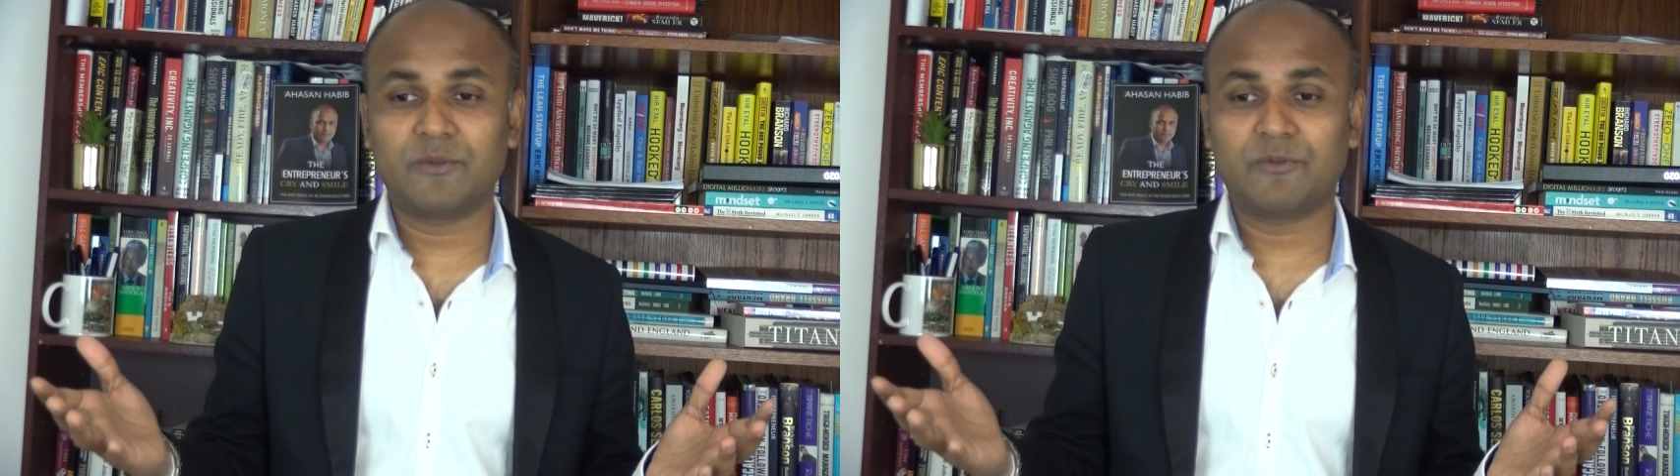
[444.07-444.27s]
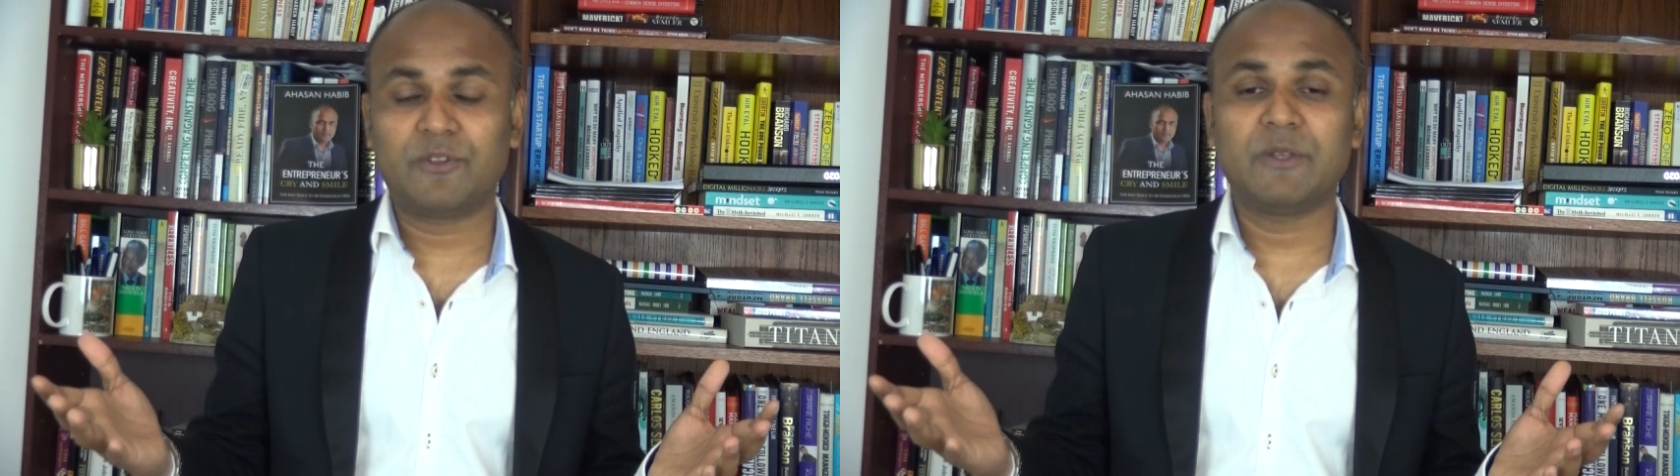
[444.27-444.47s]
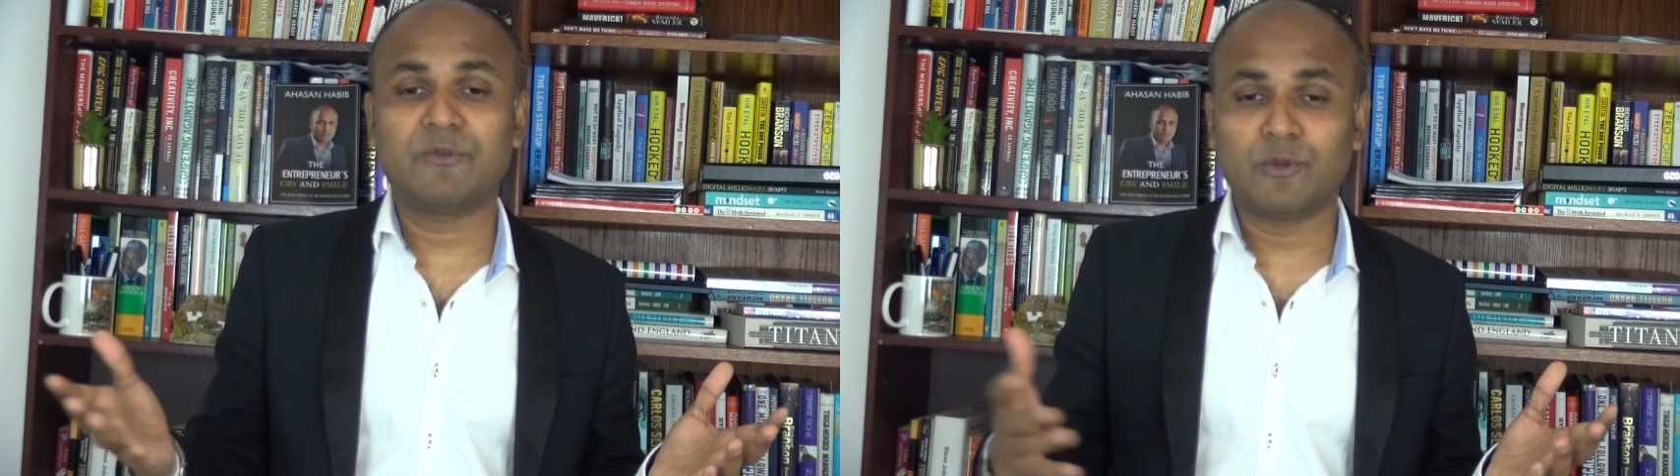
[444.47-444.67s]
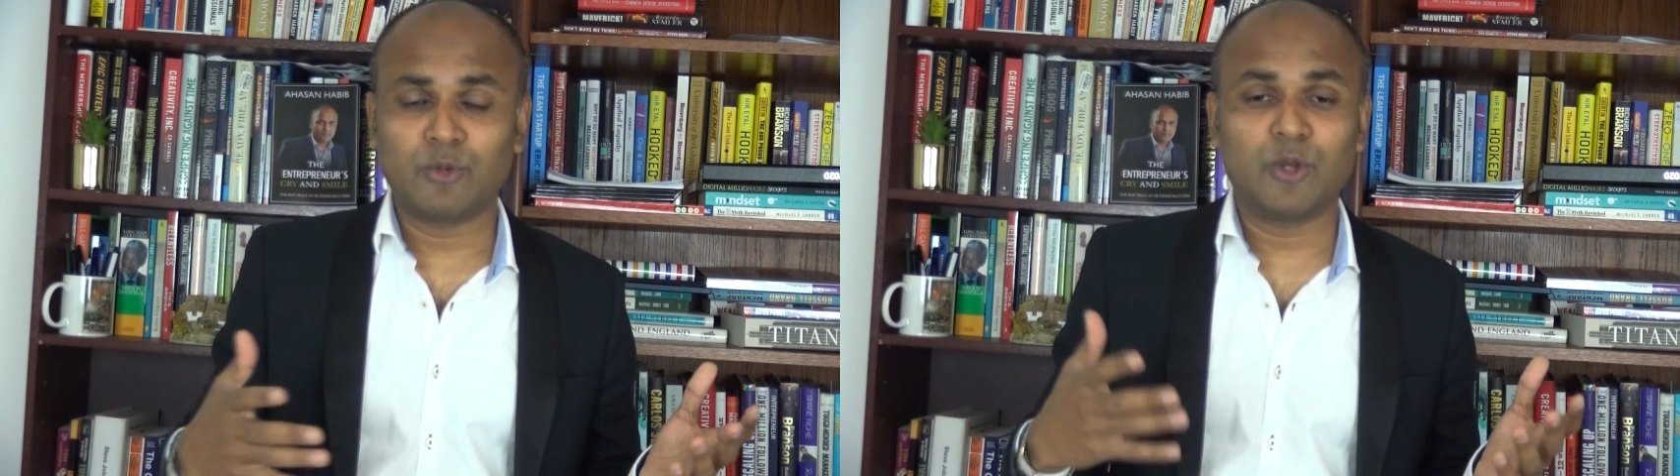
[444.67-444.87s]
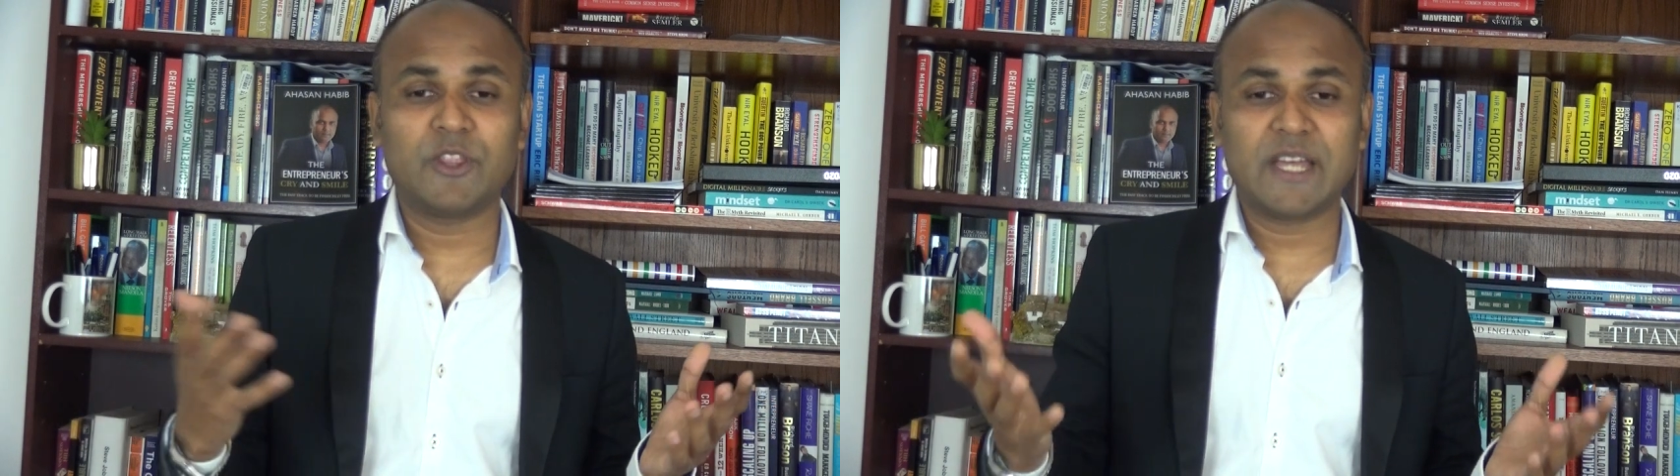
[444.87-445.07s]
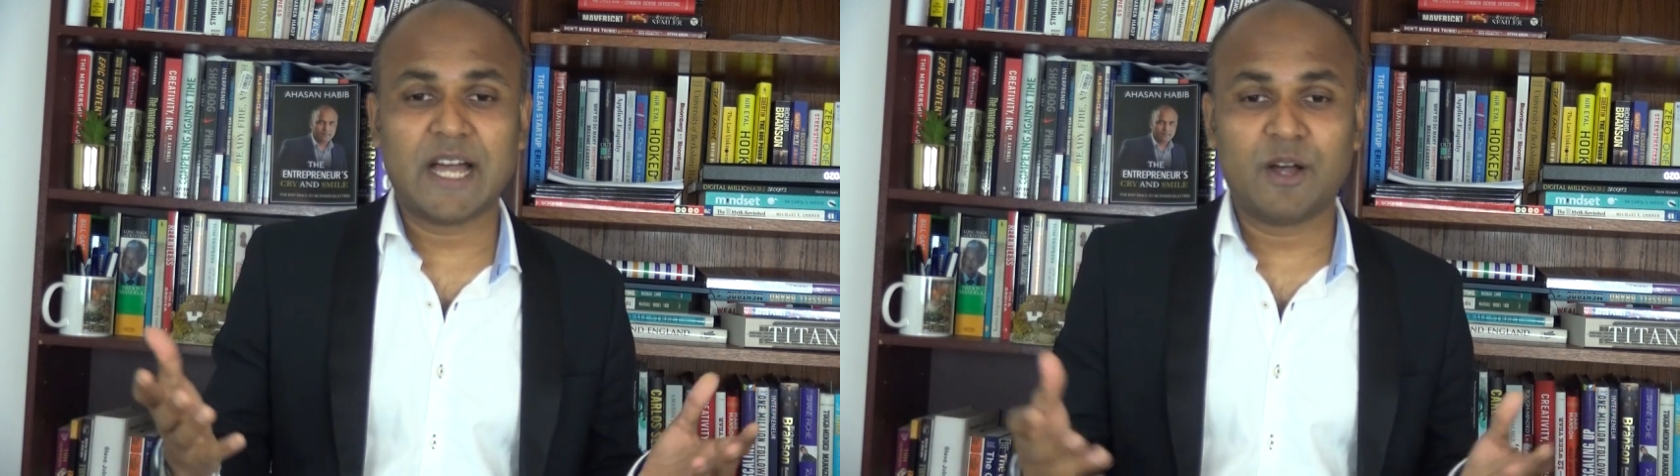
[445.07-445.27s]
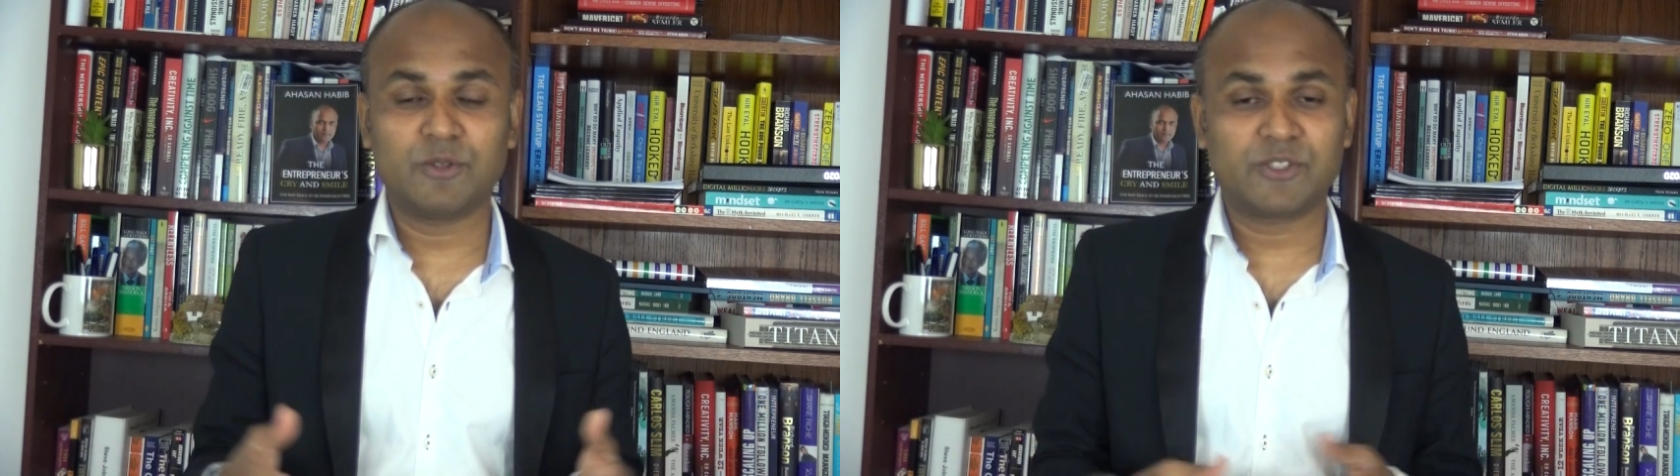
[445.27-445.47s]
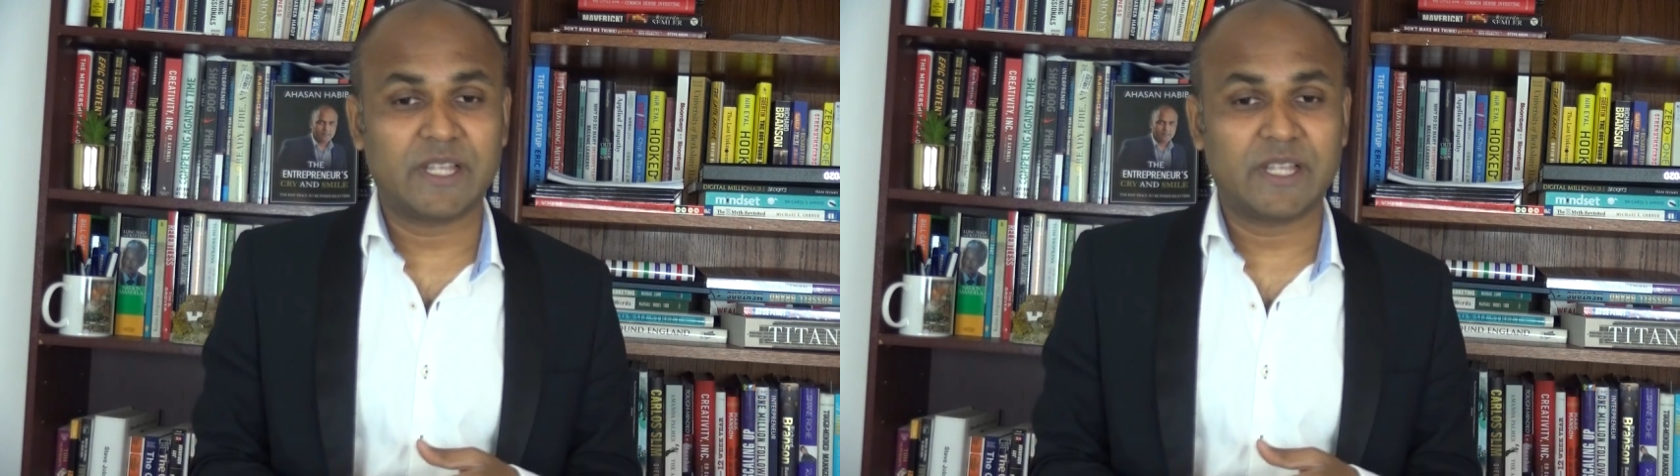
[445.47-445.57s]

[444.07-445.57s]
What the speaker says: free food on the house,